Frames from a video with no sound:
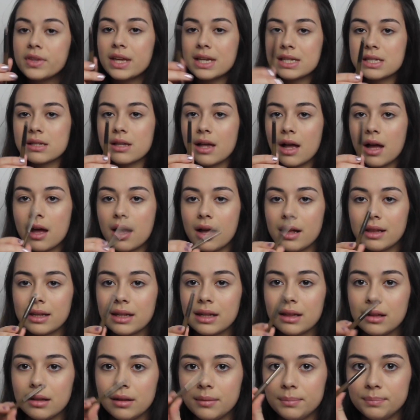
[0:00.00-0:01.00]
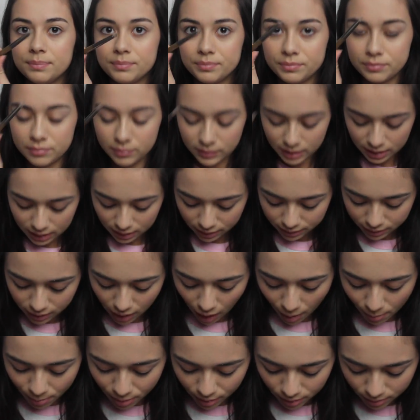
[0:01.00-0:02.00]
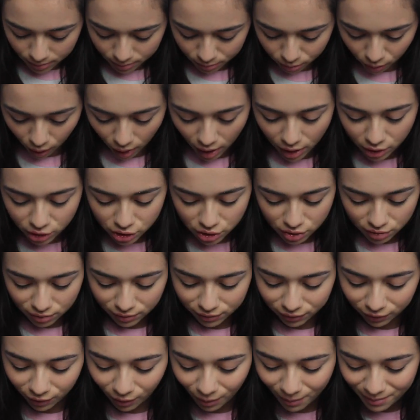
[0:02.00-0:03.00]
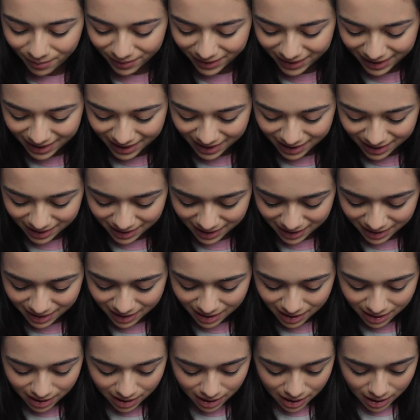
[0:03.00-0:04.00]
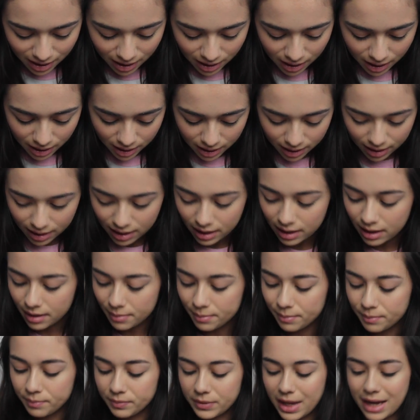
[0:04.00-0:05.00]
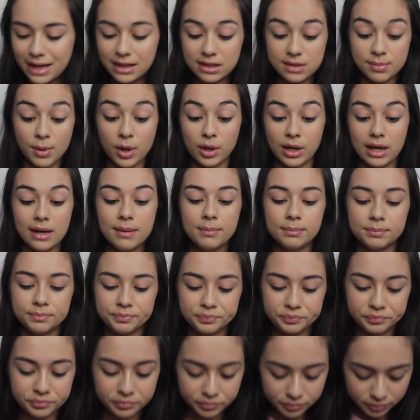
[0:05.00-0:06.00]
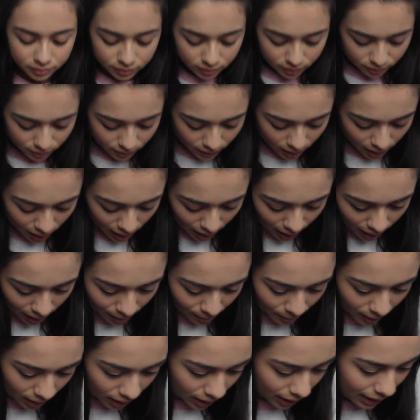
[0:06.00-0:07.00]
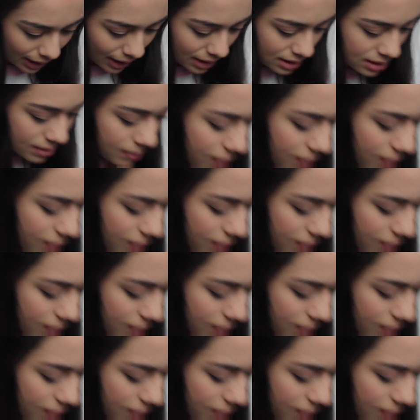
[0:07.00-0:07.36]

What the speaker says: this little nub brush from the Naked Smoky. And I'm going to get